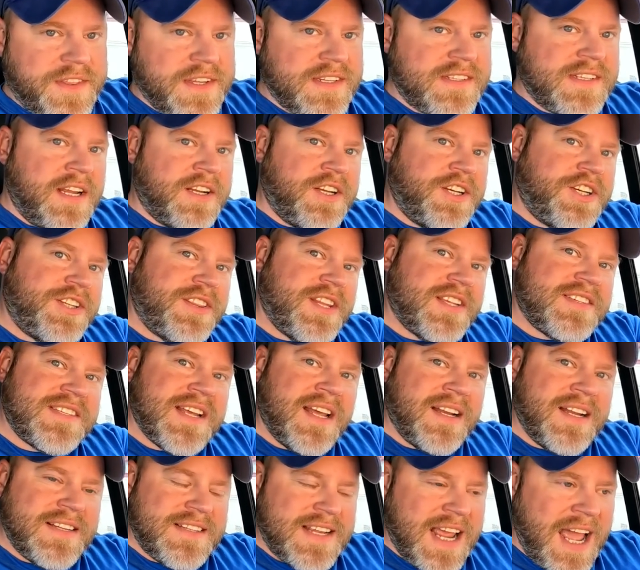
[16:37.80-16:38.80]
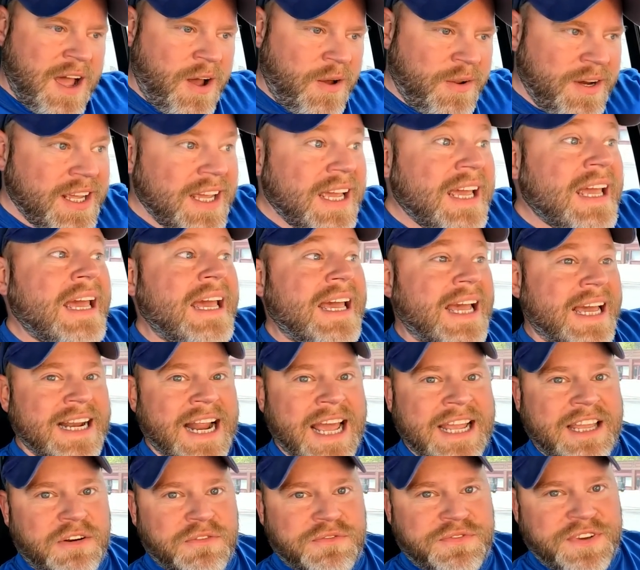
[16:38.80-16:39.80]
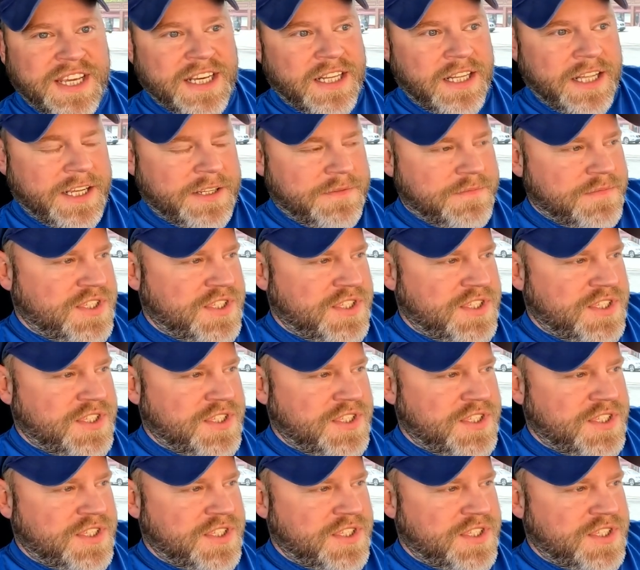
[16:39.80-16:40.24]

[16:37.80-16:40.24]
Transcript: The sun is out and I can feel it.